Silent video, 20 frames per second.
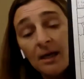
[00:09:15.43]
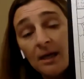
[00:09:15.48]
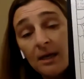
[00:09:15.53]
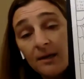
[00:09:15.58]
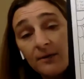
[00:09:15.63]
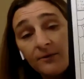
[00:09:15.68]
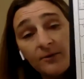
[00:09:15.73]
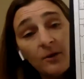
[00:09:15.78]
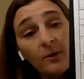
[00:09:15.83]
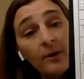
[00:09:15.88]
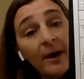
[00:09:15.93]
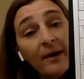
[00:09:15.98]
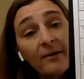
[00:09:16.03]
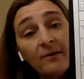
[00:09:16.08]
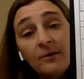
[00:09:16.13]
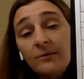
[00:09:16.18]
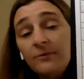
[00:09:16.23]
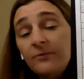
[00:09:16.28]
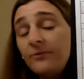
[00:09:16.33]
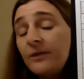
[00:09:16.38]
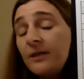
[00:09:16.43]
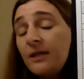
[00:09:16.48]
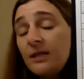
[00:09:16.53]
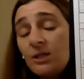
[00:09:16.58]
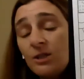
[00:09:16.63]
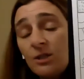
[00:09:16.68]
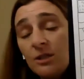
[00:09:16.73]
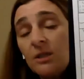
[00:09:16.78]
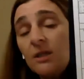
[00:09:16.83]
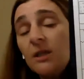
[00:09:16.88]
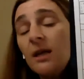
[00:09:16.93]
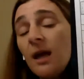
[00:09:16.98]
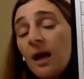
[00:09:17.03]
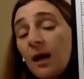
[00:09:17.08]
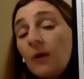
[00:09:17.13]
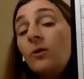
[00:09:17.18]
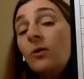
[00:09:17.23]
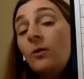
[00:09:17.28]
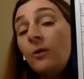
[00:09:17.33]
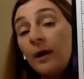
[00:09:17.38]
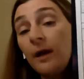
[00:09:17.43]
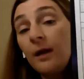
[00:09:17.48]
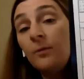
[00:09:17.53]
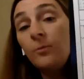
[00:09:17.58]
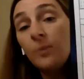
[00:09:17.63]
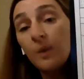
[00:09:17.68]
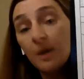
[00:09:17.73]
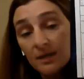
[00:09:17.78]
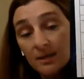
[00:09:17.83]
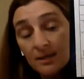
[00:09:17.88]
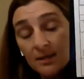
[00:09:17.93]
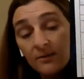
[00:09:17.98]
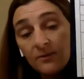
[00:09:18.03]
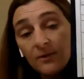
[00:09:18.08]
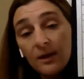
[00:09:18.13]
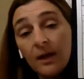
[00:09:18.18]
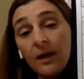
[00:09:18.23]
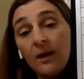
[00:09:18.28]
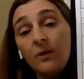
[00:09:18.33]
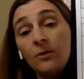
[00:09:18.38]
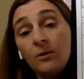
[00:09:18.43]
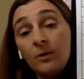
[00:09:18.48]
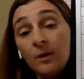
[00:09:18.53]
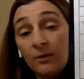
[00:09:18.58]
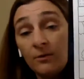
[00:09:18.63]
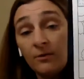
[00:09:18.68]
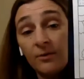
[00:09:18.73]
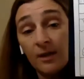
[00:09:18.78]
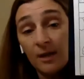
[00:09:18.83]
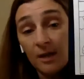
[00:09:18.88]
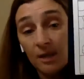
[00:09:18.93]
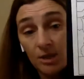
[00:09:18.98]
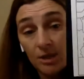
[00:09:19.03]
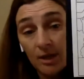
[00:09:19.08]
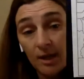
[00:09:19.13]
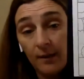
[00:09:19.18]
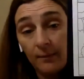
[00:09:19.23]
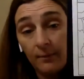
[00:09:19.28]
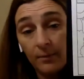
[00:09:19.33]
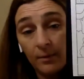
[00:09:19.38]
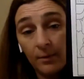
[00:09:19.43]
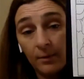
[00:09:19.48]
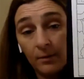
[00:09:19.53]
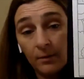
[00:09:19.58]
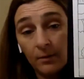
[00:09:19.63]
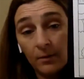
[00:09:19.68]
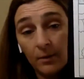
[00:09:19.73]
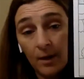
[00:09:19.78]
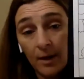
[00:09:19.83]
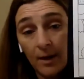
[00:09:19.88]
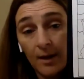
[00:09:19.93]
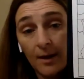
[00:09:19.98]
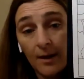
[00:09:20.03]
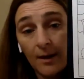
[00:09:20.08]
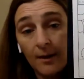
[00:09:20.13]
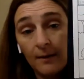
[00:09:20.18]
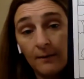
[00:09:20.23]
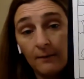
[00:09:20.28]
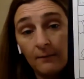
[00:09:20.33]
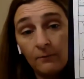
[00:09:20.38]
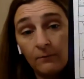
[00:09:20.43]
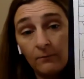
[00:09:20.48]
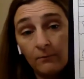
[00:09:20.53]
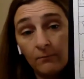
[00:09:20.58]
And if you haven't finished it yet, go ahead, pause the video and finish up, okay?